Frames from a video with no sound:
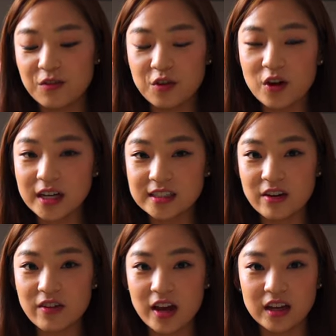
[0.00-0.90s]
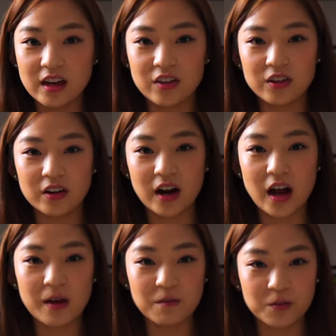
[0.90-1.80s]
If you guys have any other
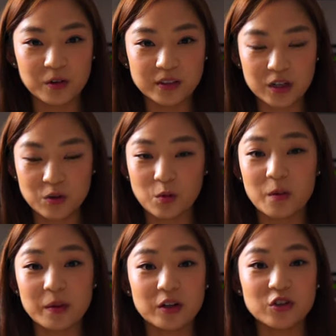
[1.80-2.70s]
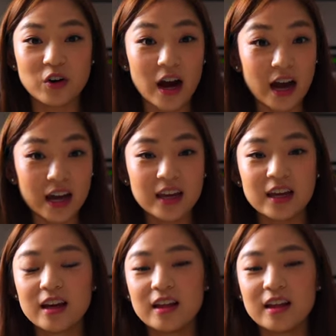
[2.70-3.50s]
hype foods that you want me to try,